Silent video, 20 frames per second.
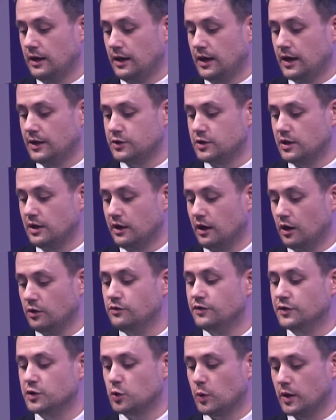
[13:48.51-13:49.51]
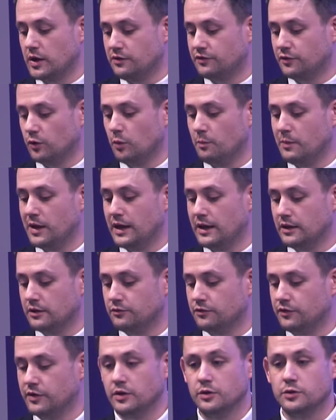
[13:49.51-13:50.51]
and over 24 million
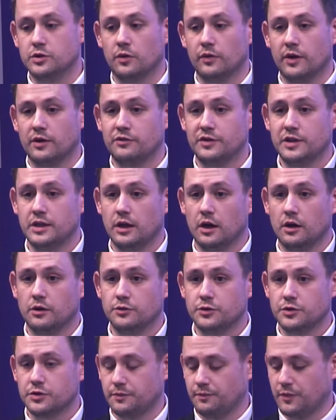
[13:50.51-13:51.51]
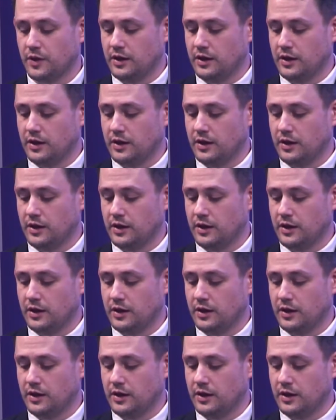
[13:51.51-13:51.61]
views on their videos.